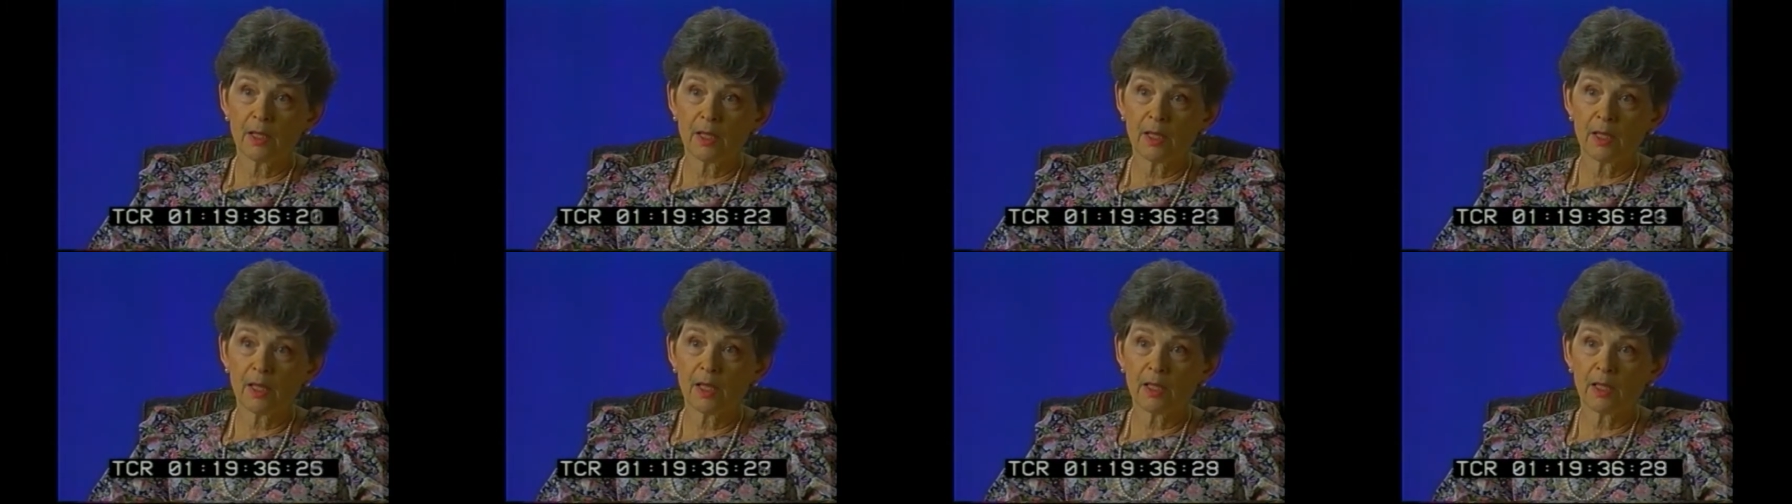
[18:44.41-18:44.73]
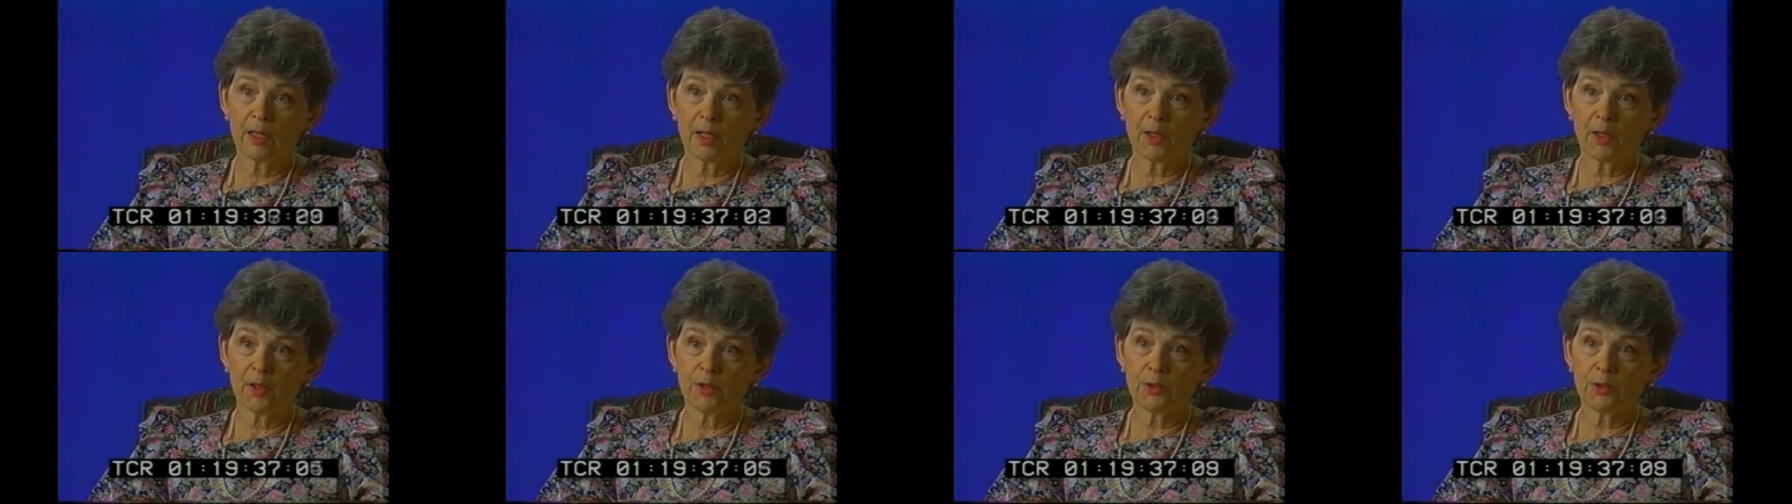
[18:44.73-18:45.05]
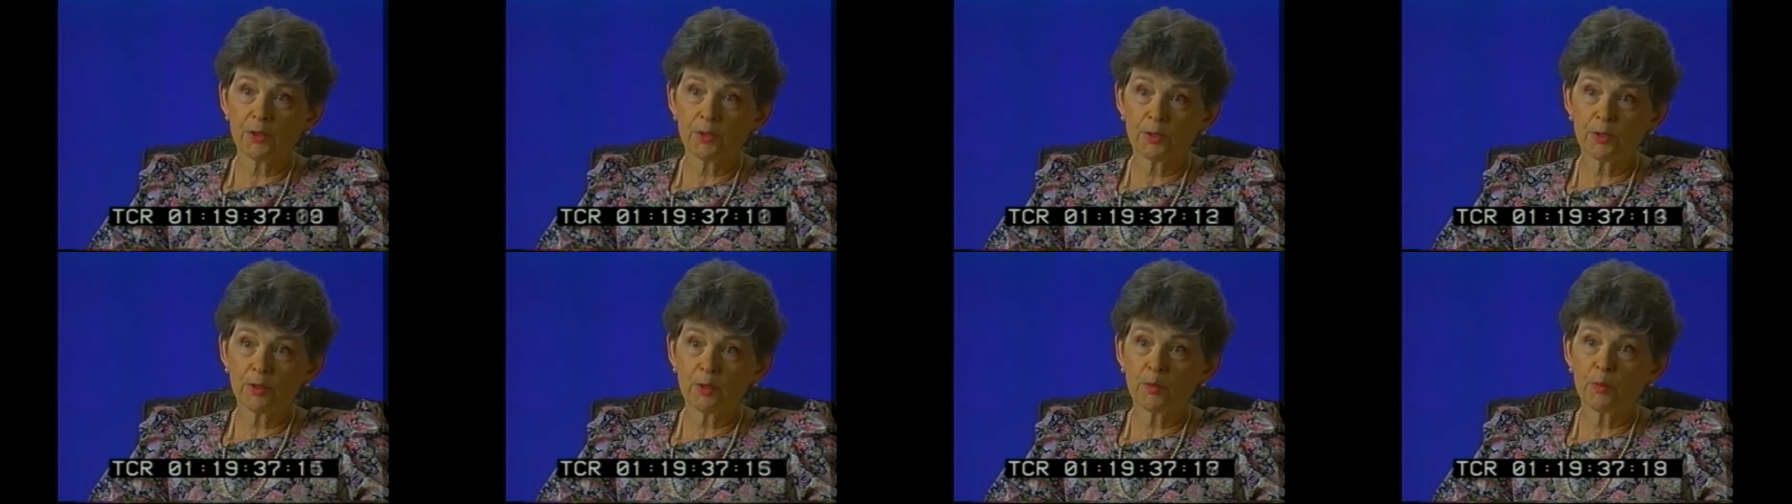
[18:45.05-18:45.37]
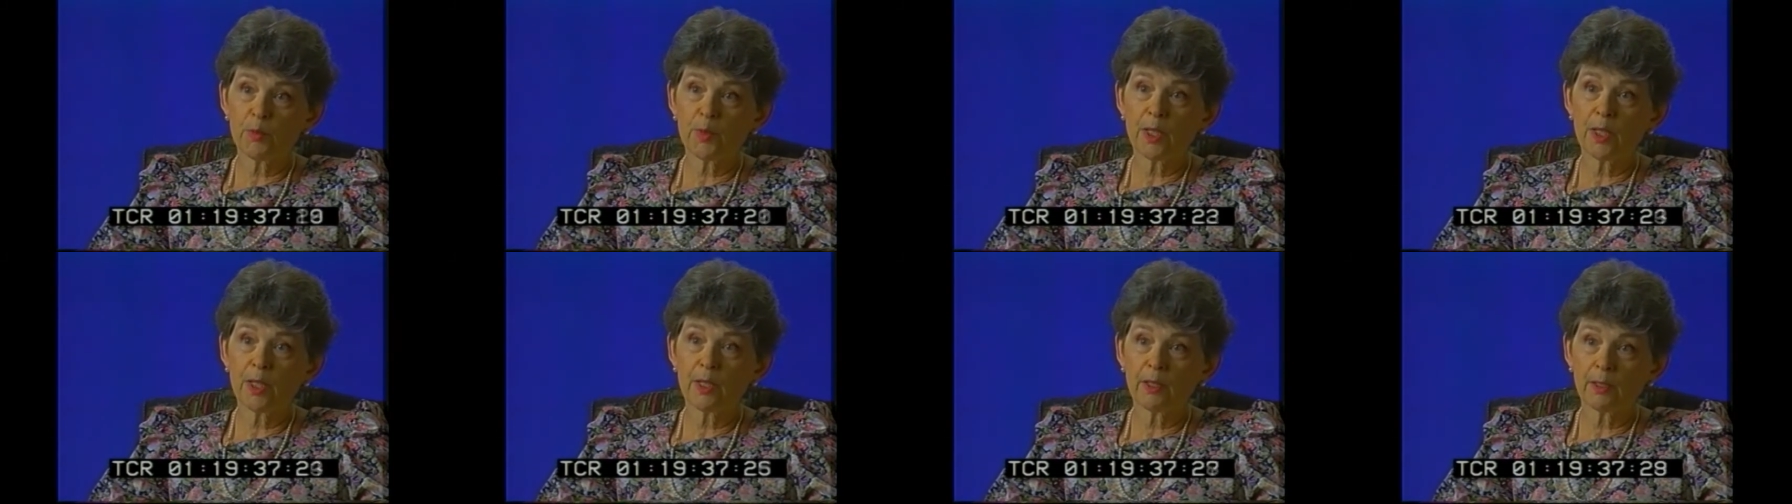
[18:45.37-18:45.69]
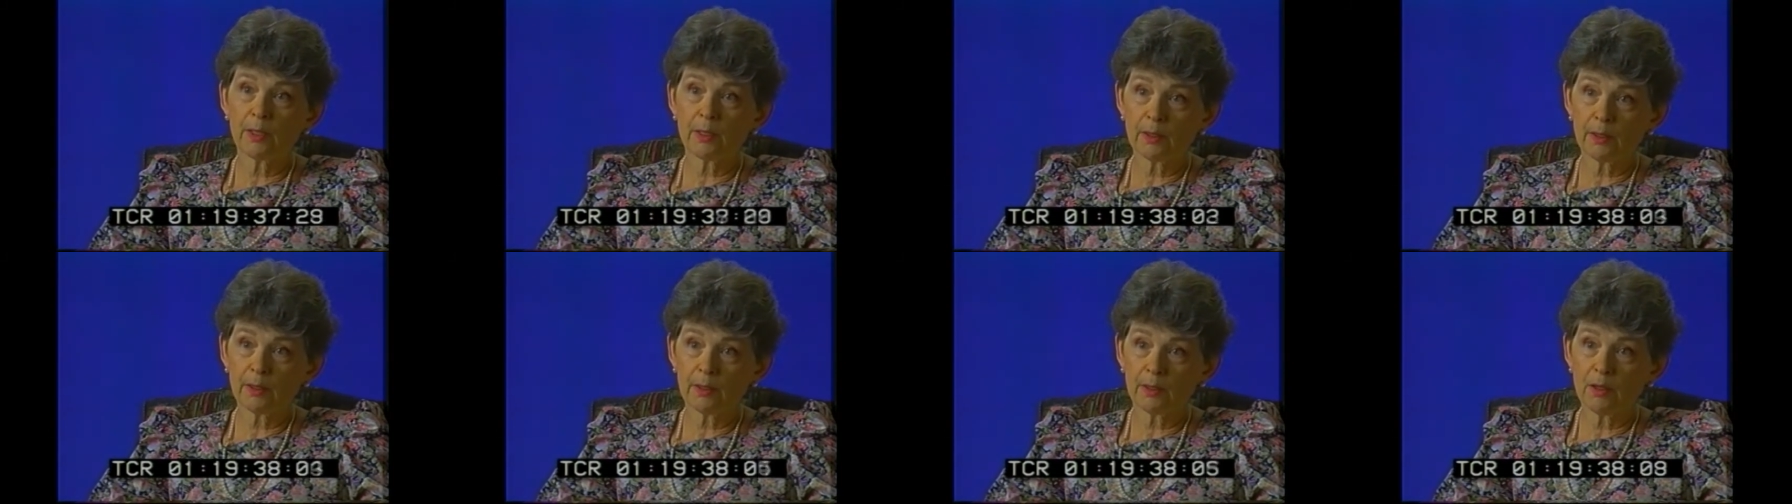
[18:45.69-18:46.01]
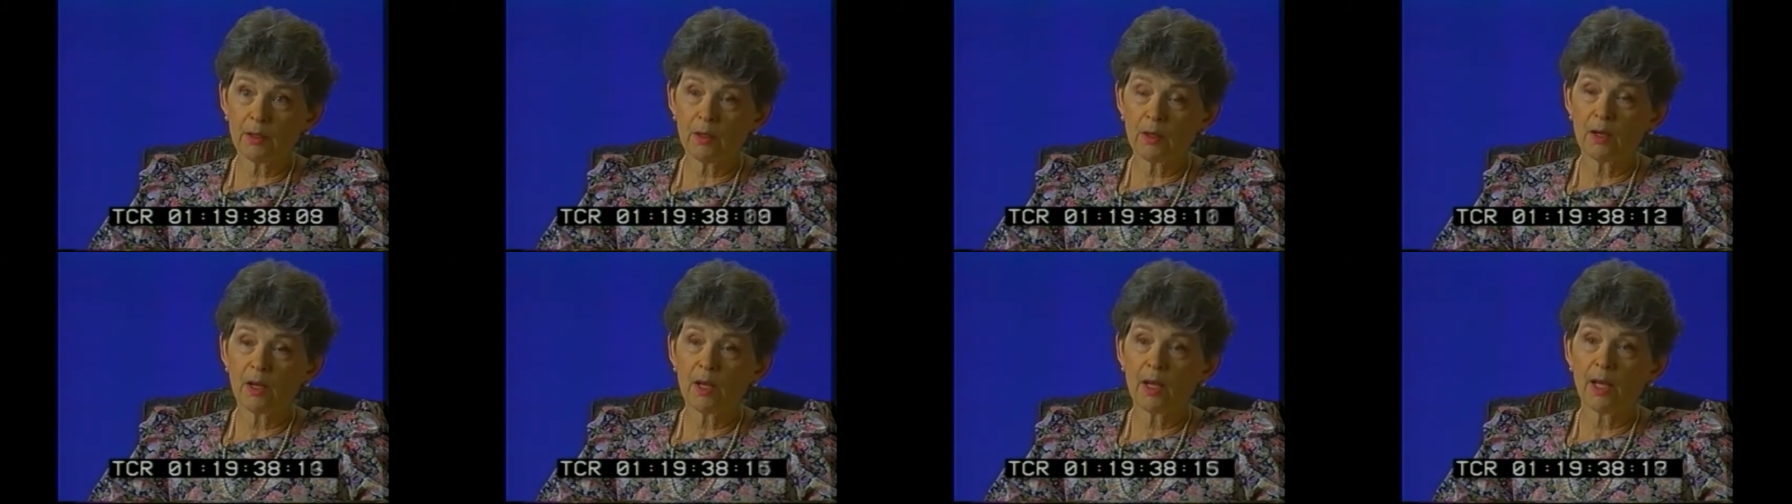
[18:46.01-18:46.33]
And I understood immediately
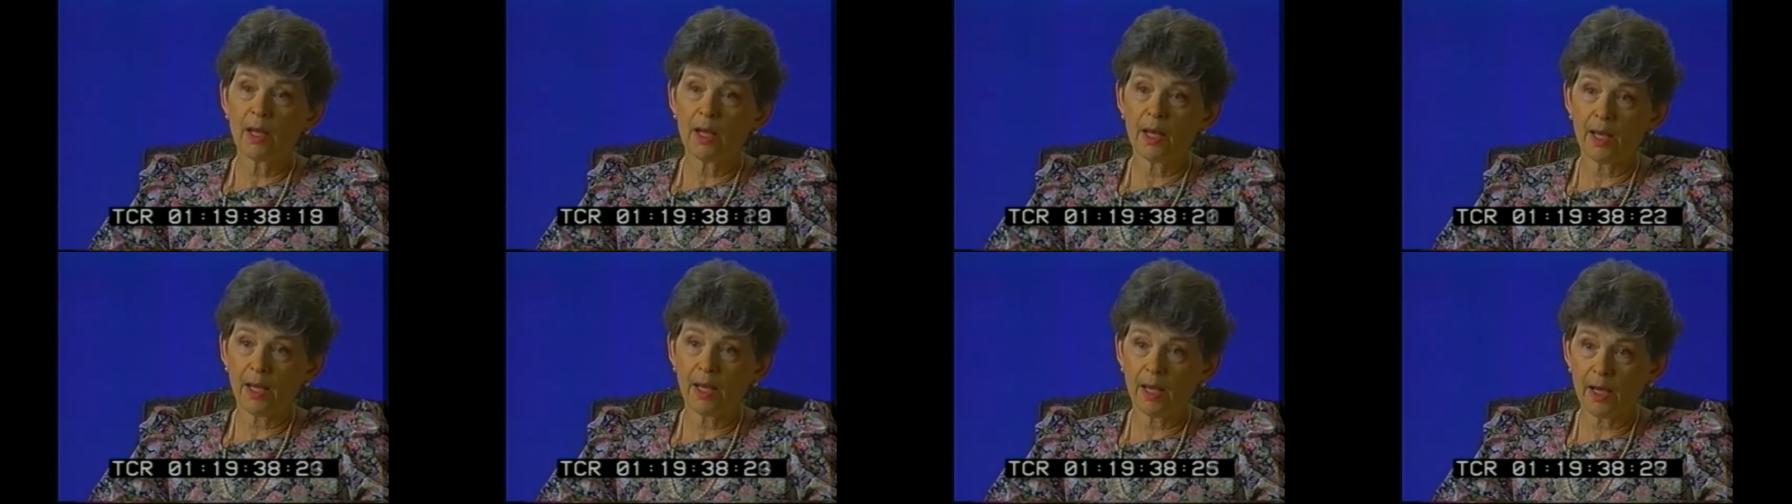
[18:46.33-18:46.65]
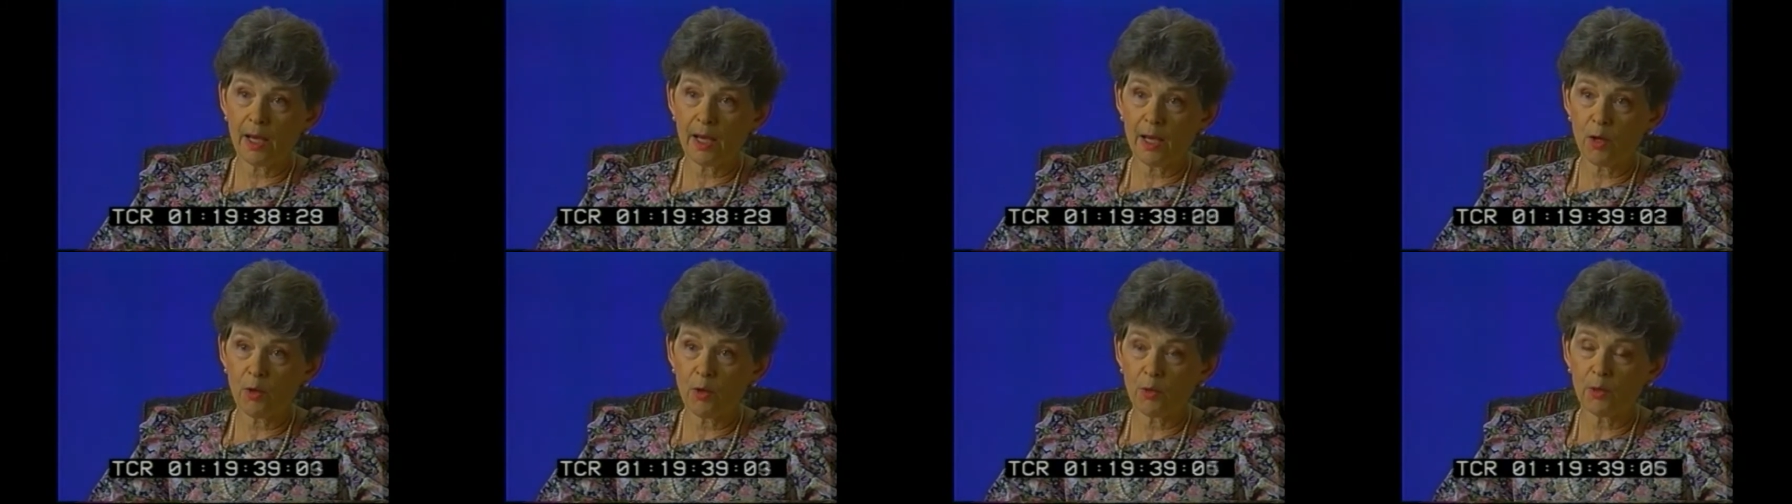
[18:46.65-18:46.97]
how